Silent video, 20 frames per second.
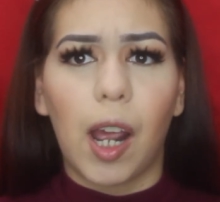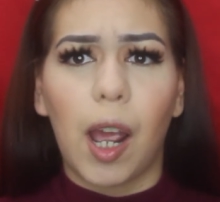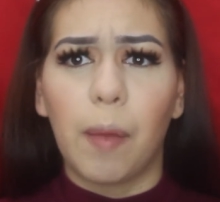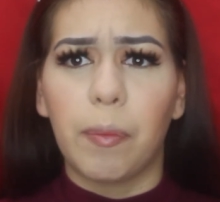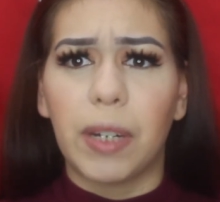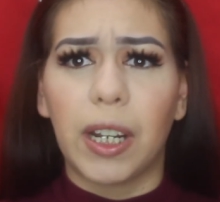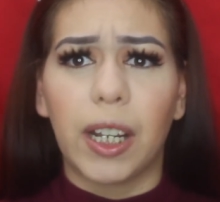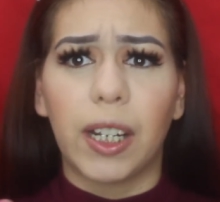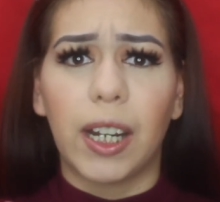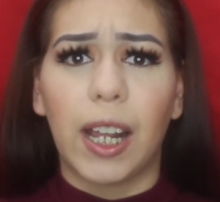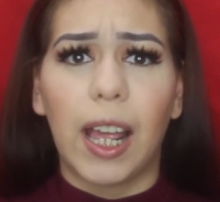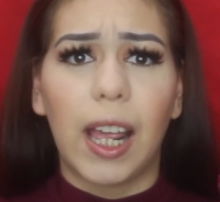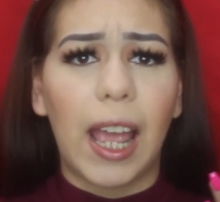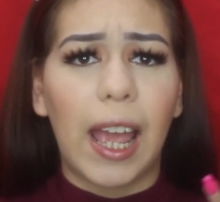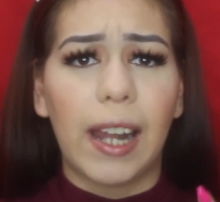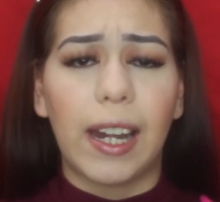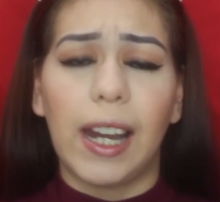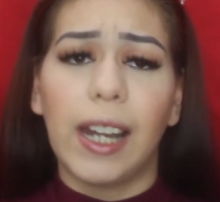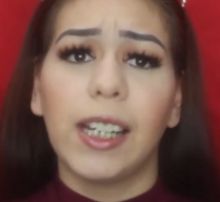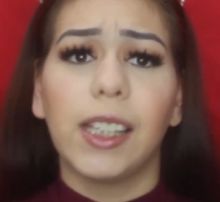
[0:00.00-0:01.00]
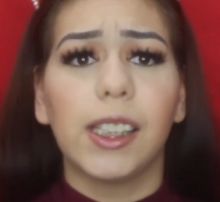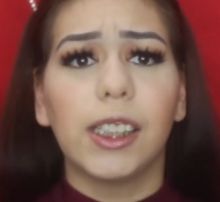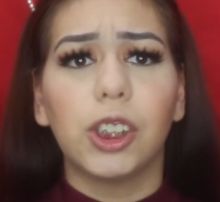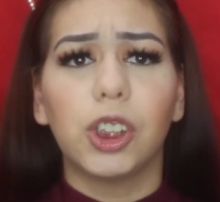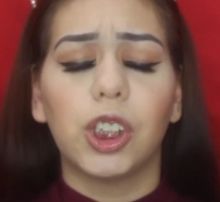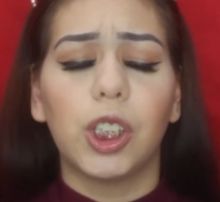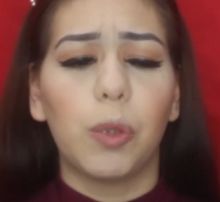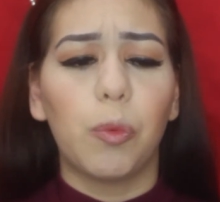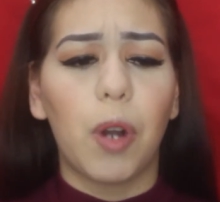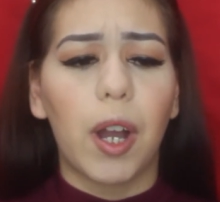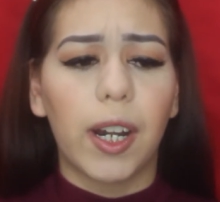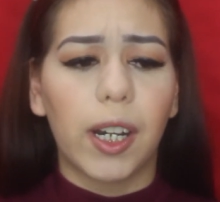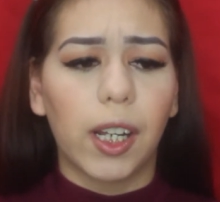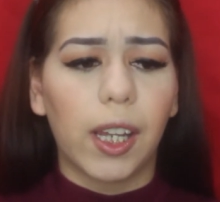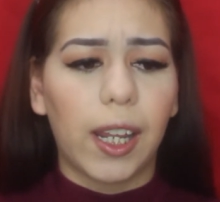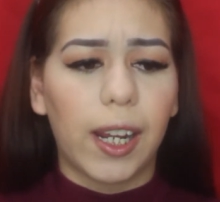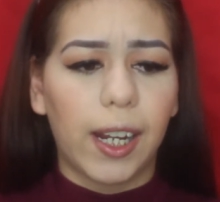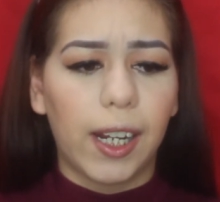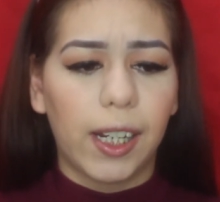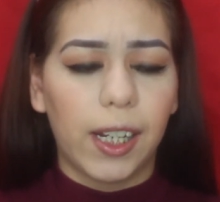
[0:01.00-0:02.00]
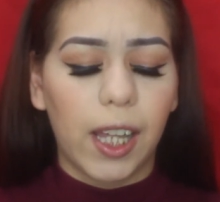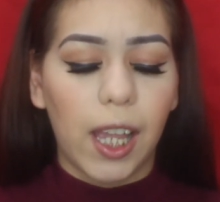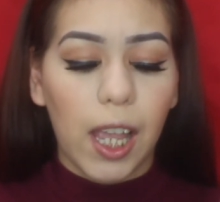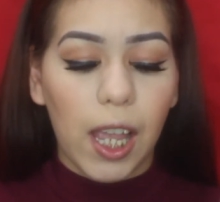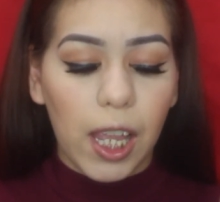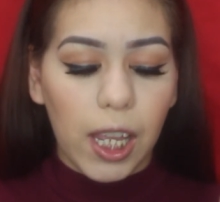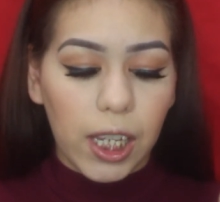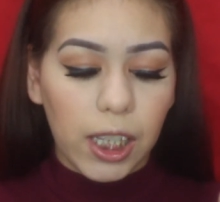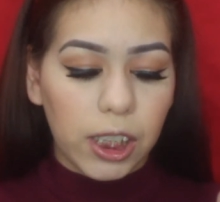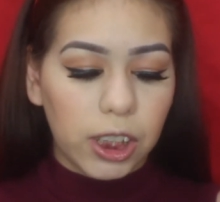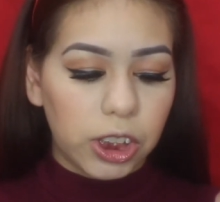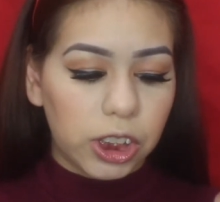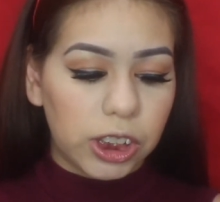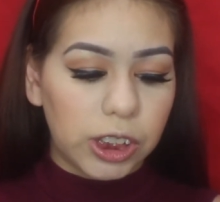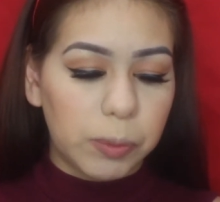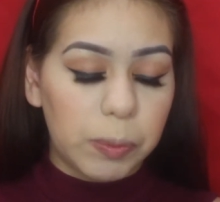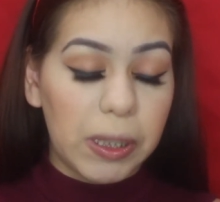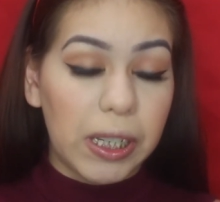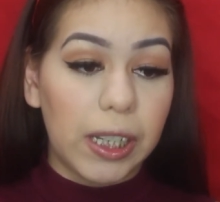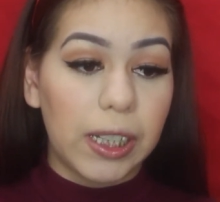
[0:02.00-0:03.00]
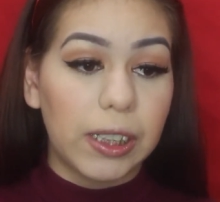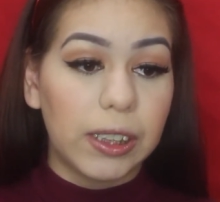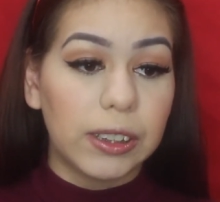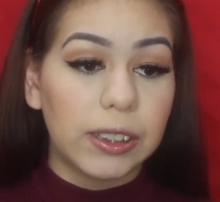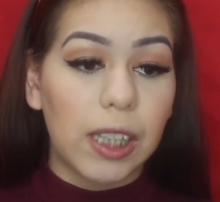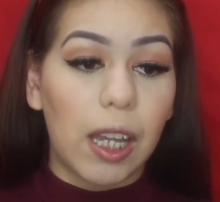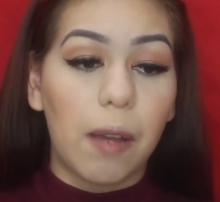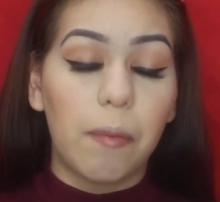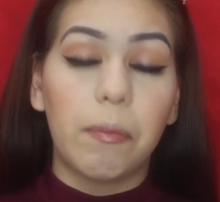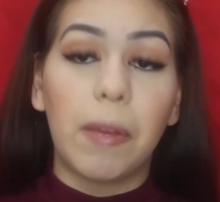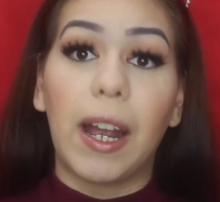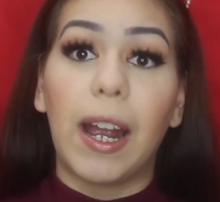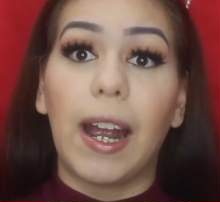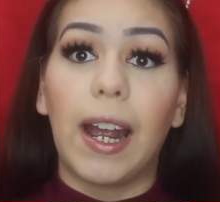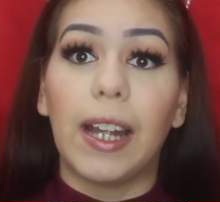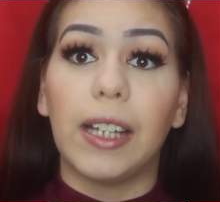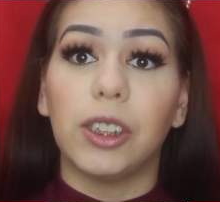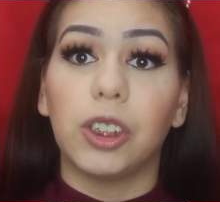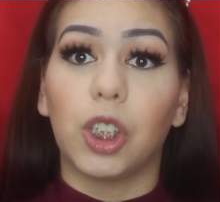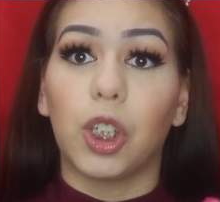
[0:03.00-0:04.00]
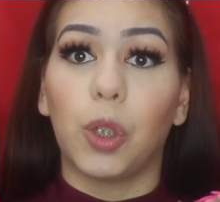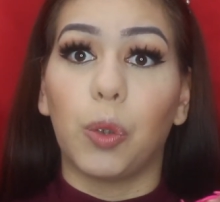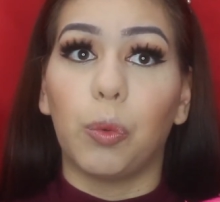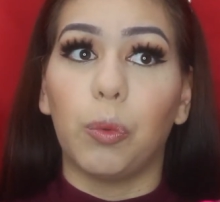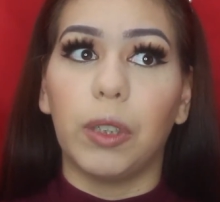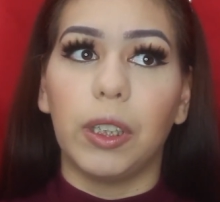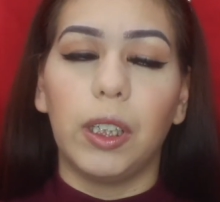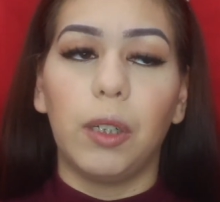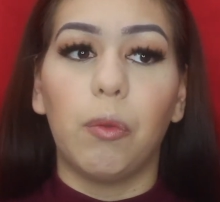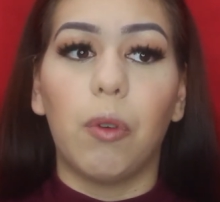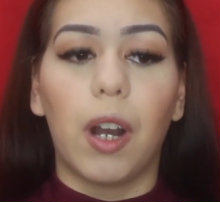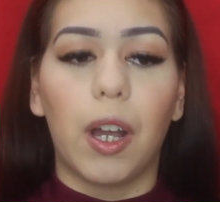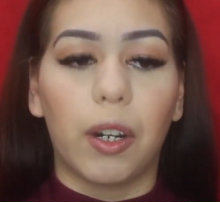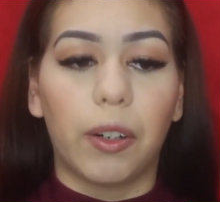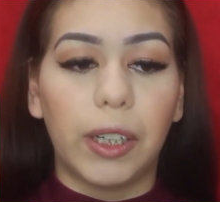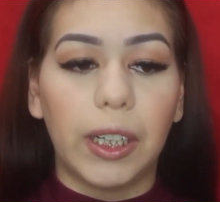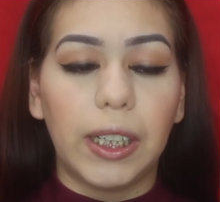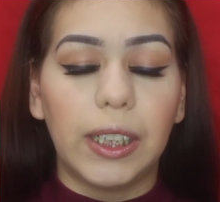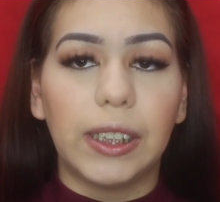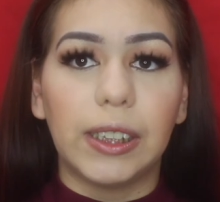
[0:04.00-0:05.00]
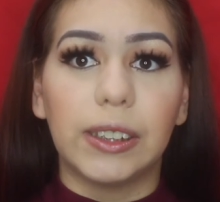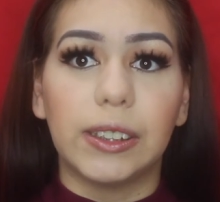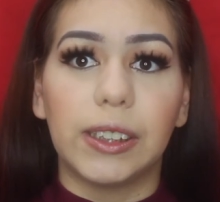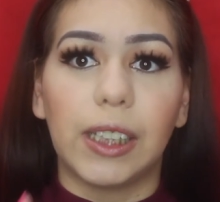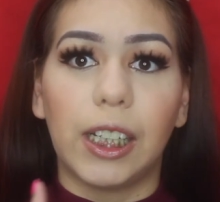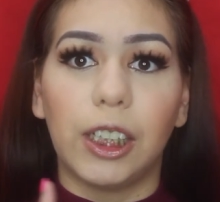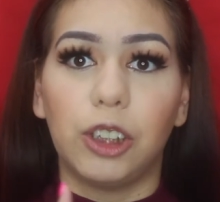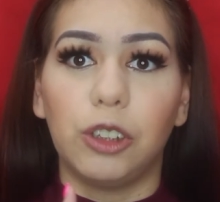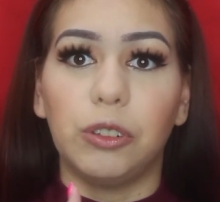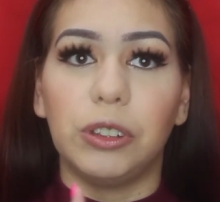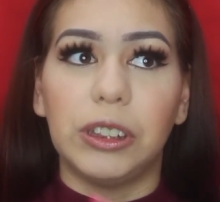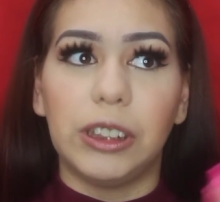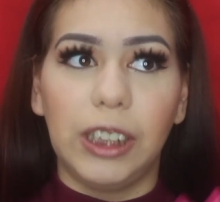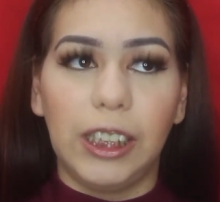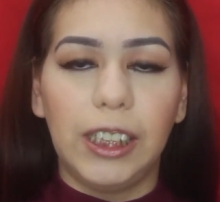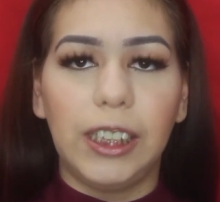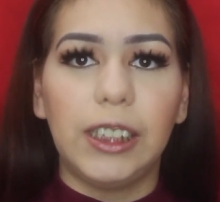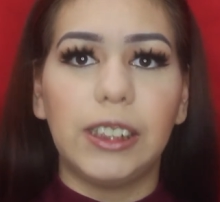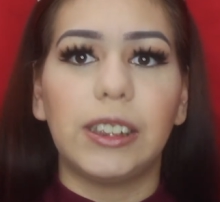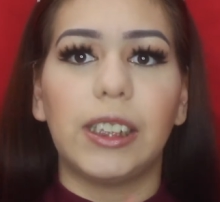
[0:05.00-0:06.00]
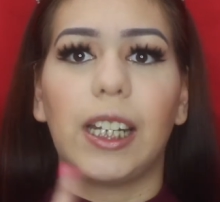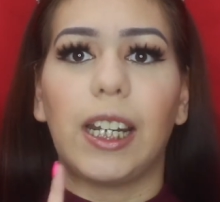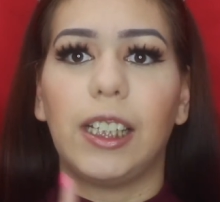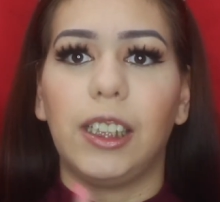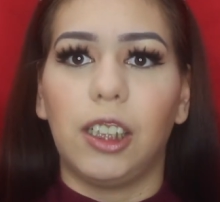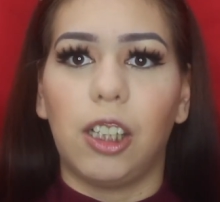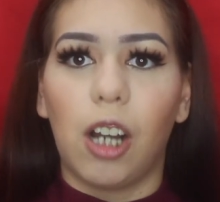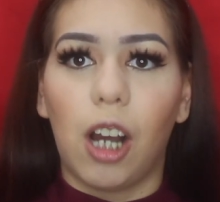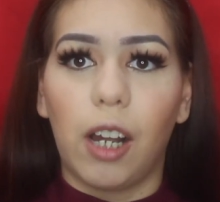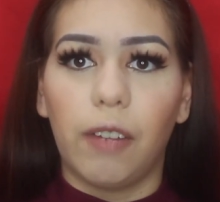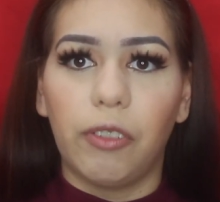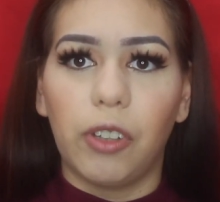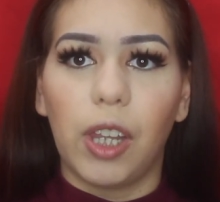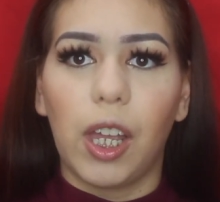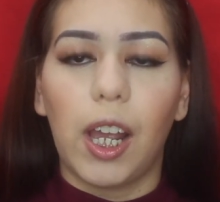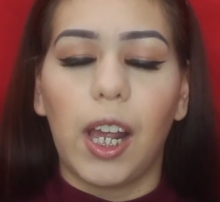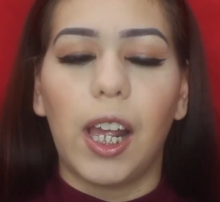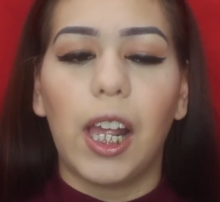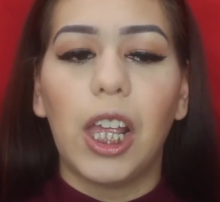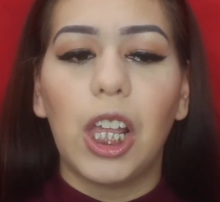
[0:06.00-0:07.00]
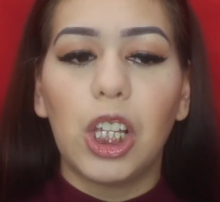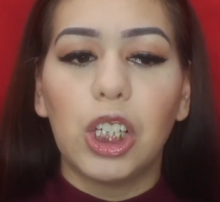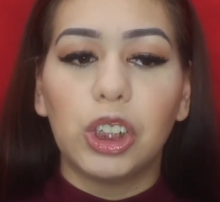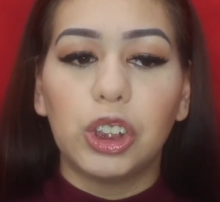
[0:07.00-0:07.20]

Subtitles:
I'm not going to add anything to the waterline, just because my eyes are really watery because I do sneeze and I cough a lot.